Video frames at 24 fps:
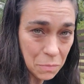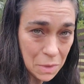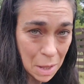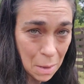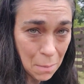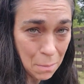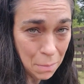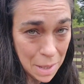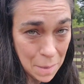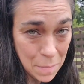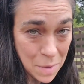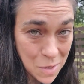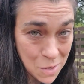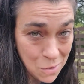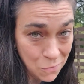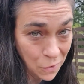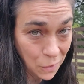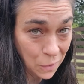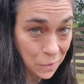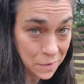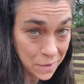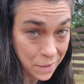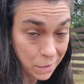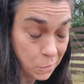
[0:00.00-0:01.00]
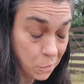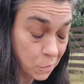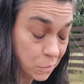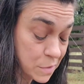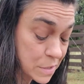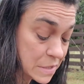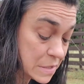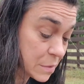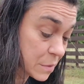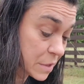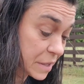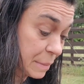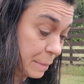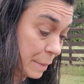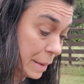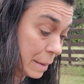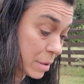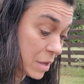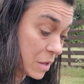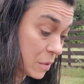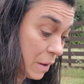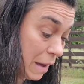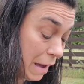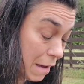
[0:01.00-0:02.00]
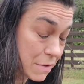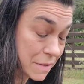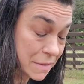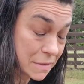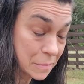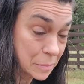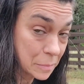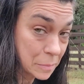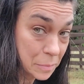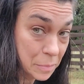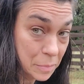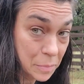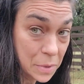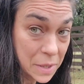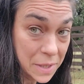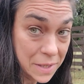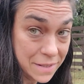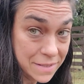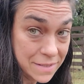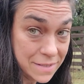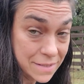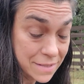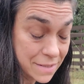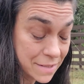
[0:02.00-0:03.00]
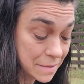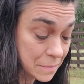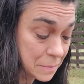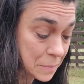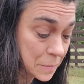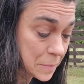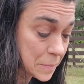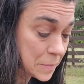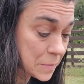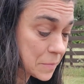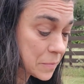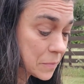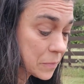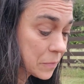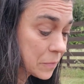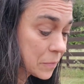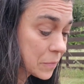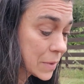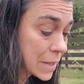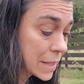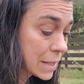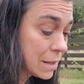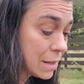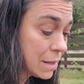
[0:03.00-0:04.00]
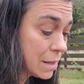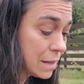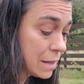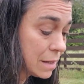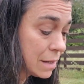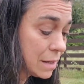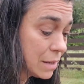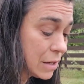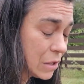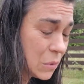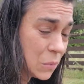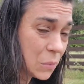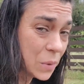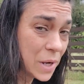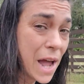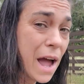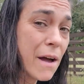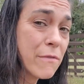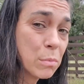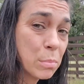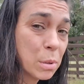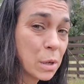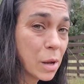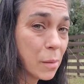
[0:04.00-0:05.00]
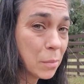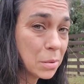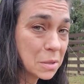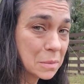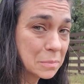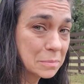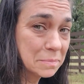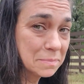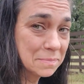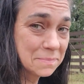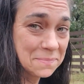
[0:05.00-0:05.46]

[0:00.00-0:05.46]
maybe you've heard the okra story, maybe you haven't, but we have a problem.